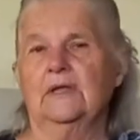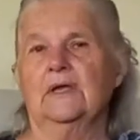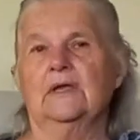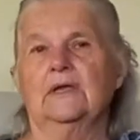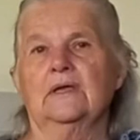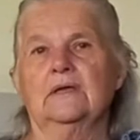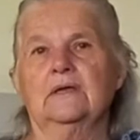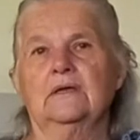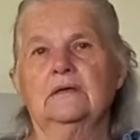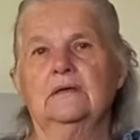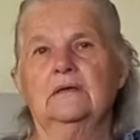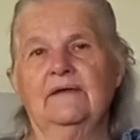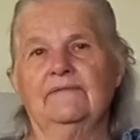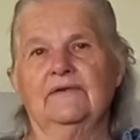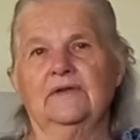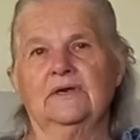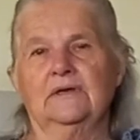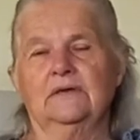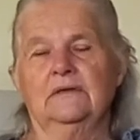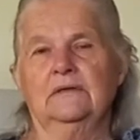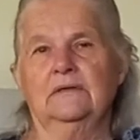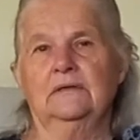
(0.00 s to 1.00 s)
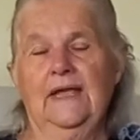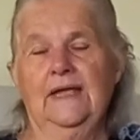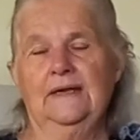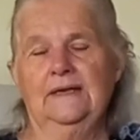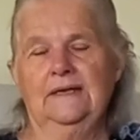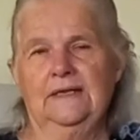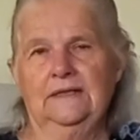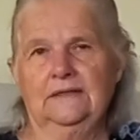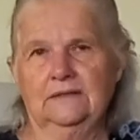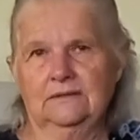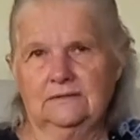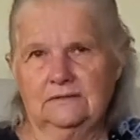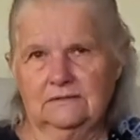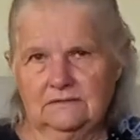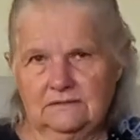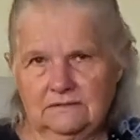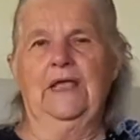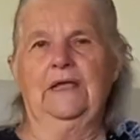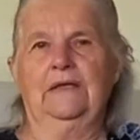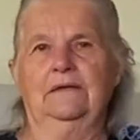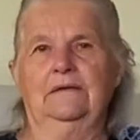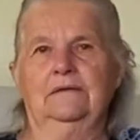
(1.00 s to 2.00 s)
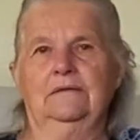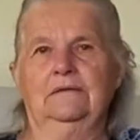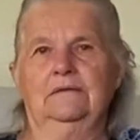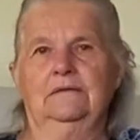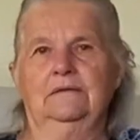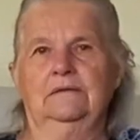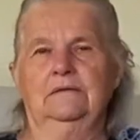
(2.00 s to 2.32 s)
the oven and let it bake.